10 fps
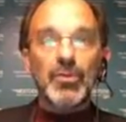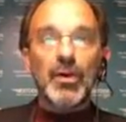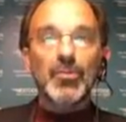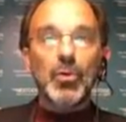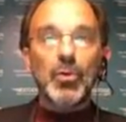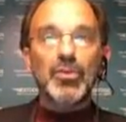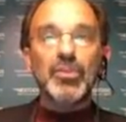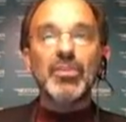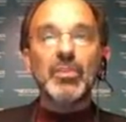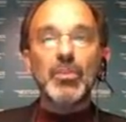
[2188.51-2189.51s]
Of course,
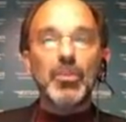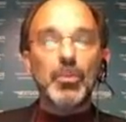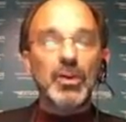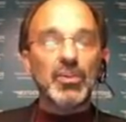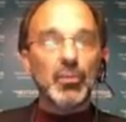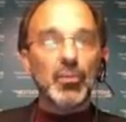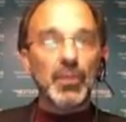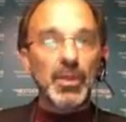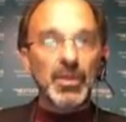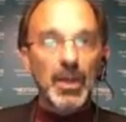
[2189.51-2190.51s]
the toothbrush will
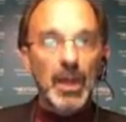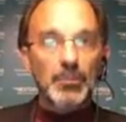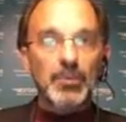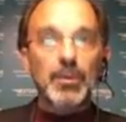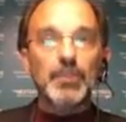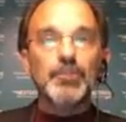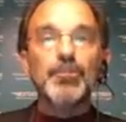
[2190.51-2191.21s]
be the optimum.